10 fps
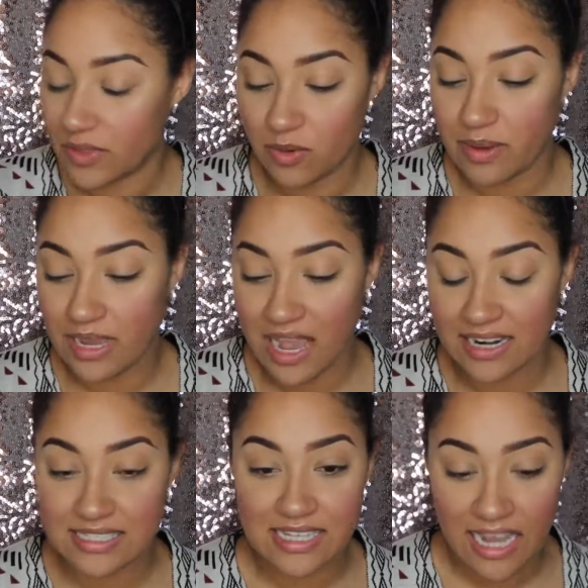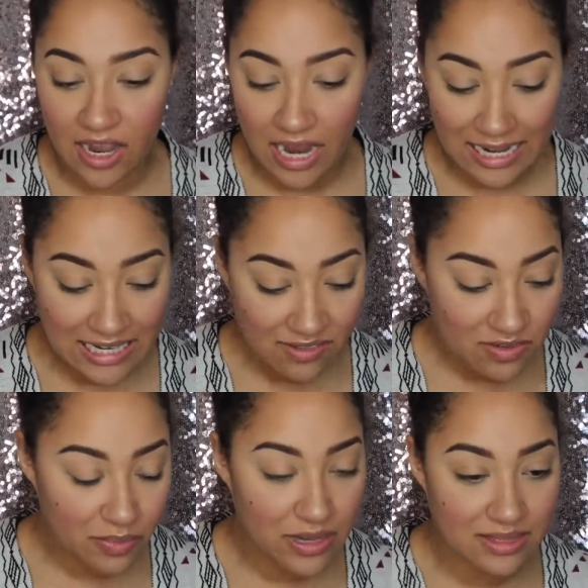oh my god, it's like I didn't
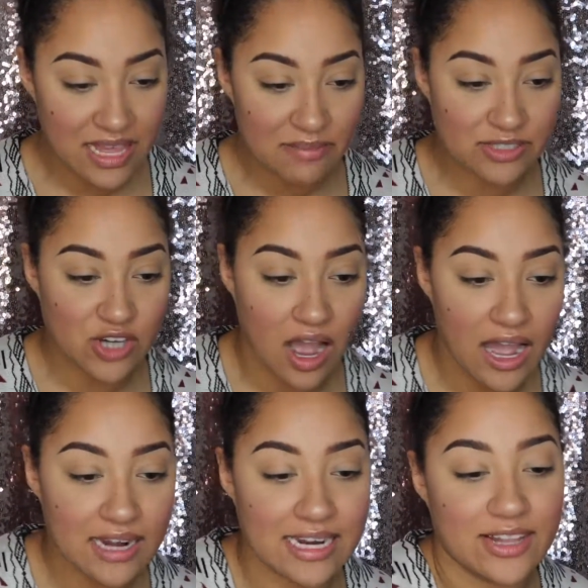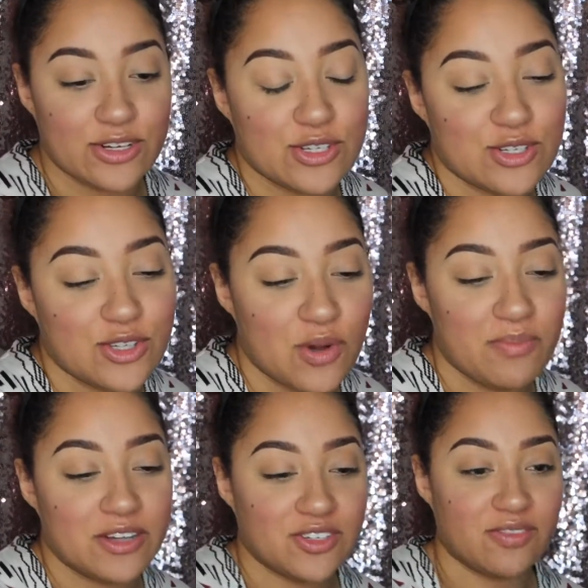even put that much on and there's so
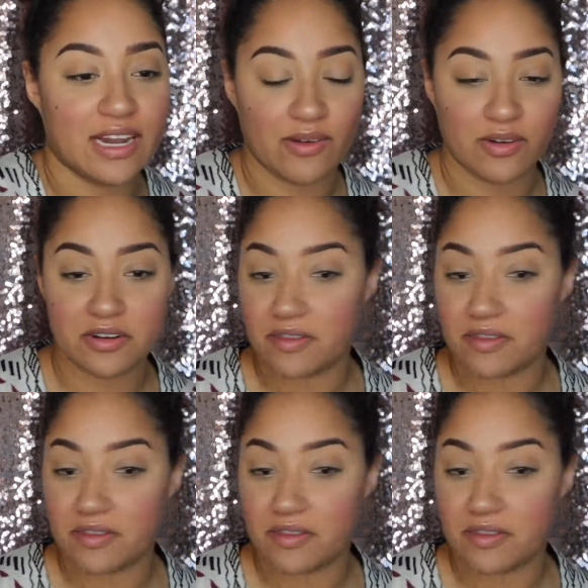much of it. I wonder if